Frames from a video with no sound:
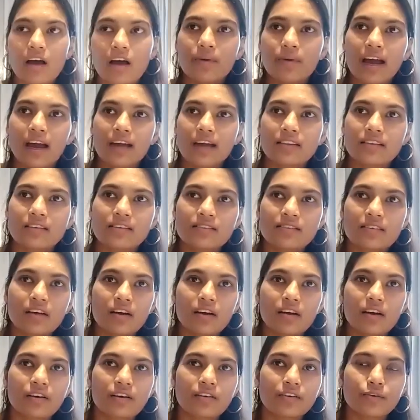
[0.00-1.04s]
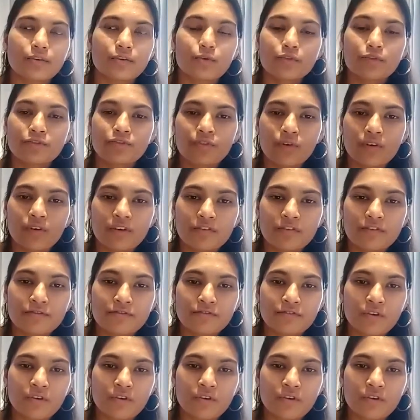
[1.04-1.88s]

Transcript: had this uh, youth forum